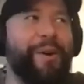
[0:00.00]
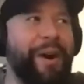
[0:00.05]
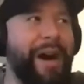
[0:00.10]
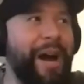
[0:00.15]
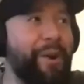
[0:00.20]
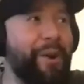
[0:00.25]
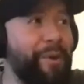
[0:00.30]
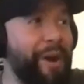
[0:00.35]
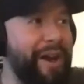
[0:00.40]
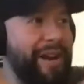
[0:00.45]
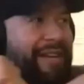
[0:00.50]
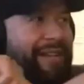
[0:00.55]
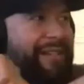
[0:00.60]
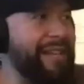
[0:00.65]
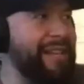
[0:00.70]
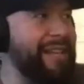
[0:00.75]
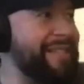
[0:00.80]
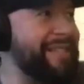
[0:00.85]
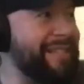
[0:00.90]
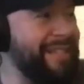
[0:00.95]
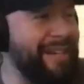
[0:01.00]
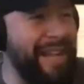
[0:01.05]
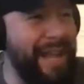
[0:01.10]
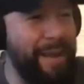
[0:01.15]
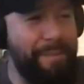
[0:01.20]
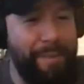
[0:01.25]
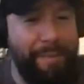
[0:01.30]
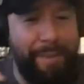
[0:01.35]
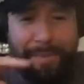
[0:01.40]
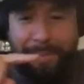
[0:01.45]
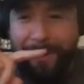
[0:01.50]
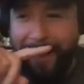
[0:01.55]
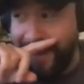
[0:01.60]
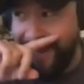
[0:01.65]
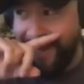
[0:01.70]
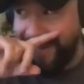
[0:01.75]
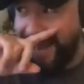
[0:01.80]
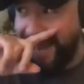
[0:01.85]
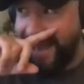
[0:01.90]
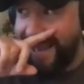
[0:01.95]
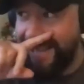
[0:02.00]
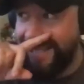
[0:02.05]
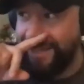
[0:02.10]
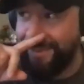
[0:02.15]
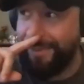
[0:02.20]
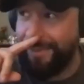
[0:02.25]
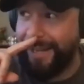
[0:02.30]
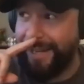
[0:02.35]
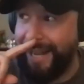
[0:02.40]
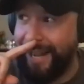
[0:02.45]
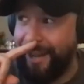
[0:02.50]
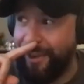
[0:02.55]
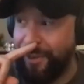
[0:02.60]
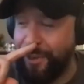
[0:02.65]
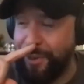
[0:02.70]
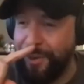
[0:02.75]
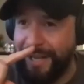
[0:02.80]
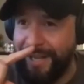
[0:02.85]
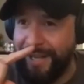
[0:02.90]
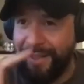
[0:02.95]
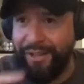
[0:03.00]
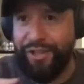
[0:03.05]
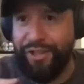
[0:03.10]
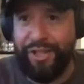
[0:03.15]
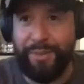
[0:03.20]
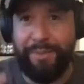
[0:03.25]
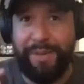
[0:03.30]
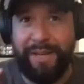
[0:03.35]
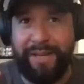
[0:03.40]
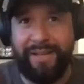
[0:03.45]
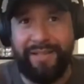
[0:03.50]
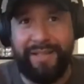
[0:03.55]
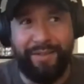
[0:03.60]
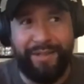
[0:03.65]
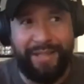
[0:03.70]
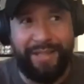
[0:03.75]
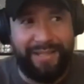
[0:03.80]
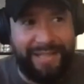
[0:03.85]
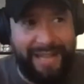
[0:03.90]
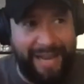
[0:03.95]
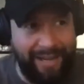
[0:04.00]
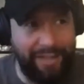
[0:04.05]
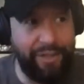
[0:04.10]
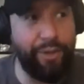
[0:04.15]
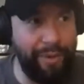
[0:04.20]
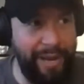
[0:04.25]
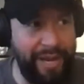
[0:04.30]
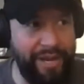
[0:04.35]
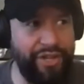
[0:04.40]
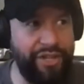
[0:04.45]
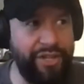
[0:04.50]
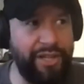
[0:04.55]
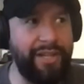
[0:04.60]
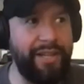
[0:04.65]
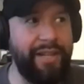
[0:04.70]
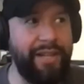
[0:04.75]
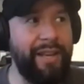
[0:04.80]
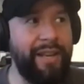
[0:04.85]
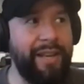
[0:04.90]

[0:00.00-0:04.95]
ironically, it's the name of my podcast, but I'll throw it in there just because it's a declaration.